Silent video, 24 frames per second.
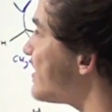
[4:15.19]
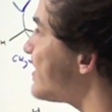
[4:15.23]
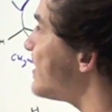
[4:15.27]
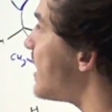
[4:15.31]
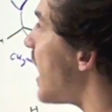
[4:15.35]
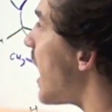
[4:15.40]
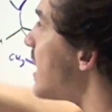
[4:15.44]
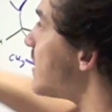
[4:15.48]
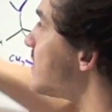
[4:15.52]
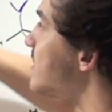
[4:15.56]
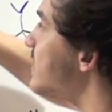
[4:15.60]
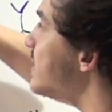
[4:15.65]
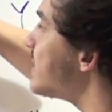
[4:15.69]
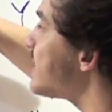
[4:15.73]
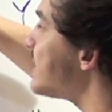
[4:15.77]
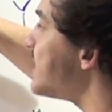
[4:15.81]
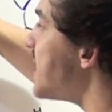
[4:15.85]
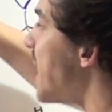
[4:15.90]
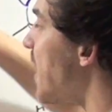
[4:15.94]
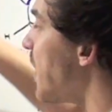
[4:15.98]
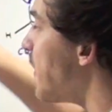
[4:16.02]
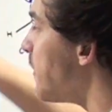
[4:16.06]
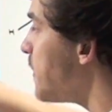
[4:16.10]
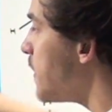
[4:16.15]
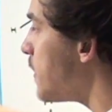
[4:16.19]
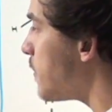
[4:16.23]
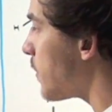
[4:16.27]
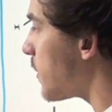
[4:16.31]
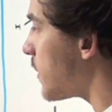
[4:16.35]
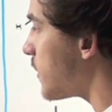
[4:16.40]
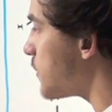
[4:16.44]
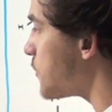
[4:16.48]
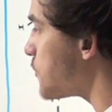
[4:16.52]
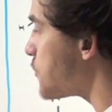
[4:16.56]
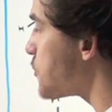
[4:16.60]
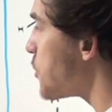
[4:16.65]
as
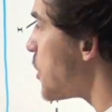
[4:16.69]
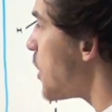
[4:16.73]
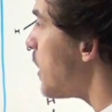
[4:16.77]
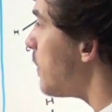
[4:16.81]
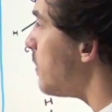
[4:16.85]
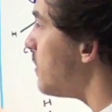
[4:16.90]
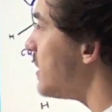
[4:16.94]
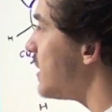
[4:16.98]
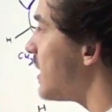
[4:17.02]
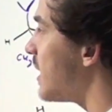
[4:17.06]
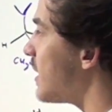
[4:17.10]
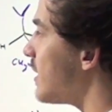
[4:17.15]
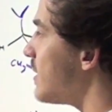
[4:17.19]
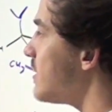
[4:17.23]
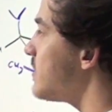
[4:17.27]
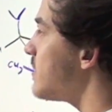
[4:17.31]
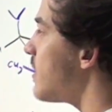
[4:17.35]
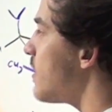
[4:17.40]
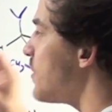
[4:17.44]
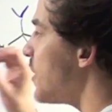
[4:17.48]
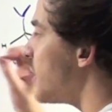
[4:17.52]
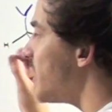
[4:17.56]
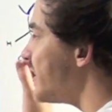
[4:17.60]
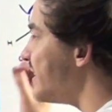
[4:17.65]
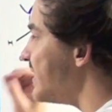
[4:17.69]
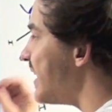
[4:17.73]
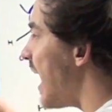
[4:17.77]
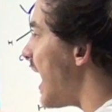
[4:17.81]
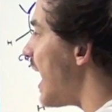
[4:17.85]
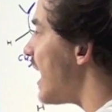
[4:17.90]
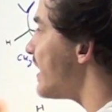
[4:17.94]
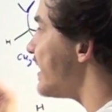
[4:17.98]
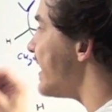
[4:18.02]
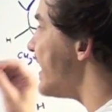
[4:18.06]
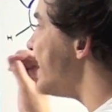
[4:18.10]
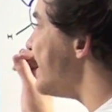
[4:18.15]
diastereomers because they're
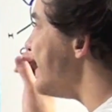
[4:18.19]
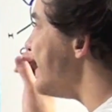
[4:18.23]
not